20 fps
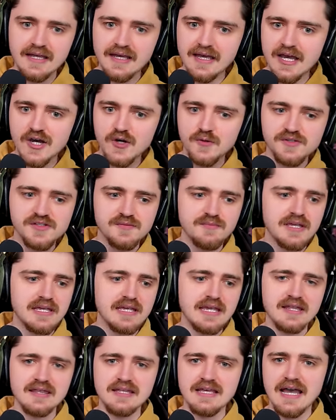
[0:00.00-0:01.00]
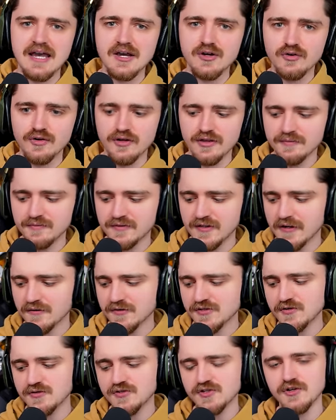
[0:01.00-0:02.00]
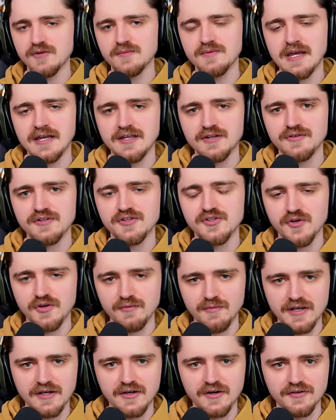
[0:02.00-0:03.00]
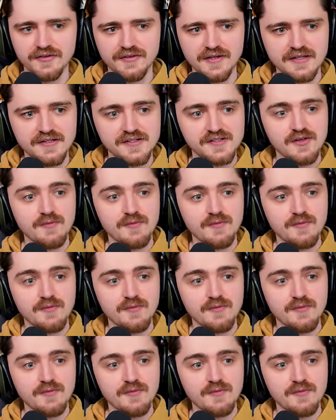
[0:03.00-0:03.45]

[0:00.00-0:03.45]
It helps me in the algorithm, tells YouTube that you're enjoying my content,